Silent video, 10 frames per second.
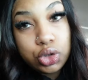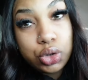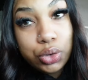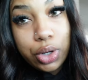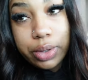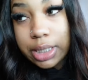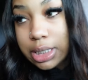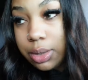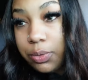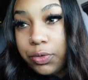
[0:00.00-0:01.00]
to go get
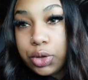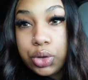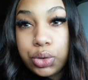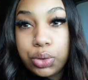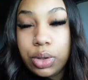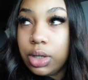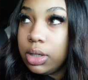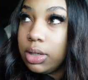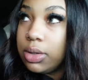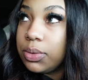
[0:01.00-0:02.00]
some food.
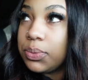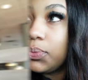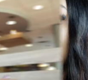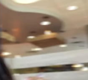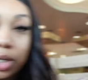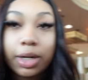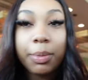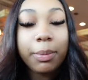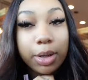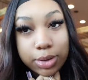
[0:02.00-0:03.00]
I ordered a
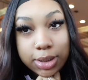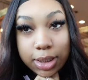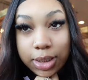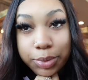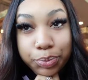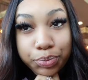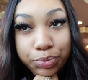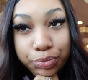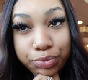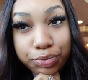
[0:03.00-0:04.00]
mimosa.
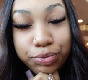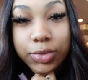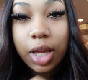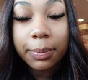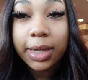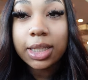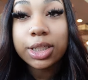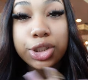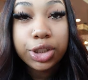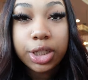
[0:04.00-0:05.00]
I'm getting
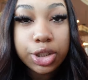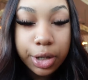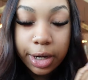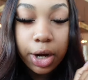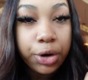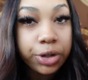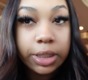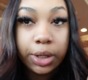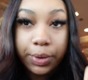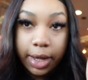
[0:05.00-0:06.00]
this shit started
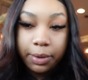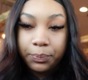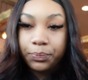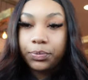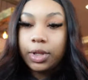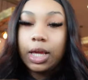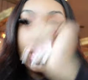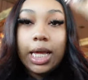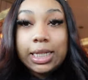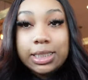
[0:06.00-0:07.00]
early, okay?
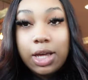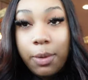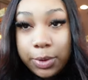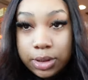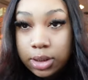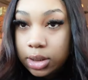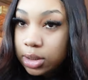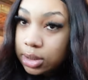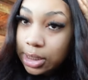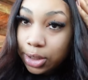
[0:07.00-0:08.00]
It's almost
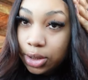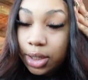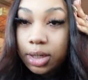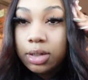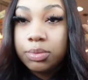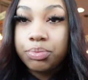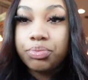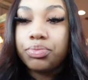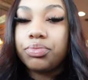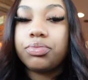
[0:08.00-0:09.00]
10:30.
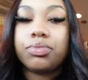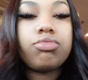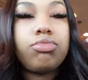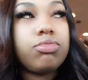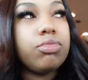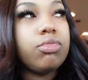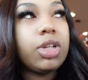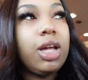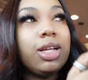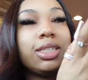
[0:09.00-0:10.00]

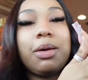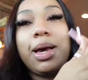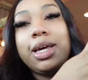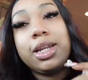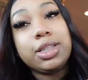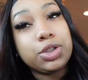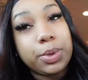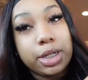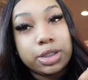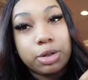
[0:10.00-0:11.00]
Damn, I could at least
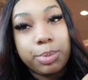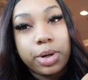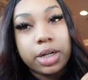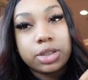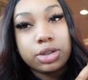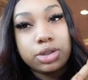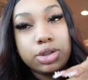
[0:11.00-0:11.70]
wait until brunch.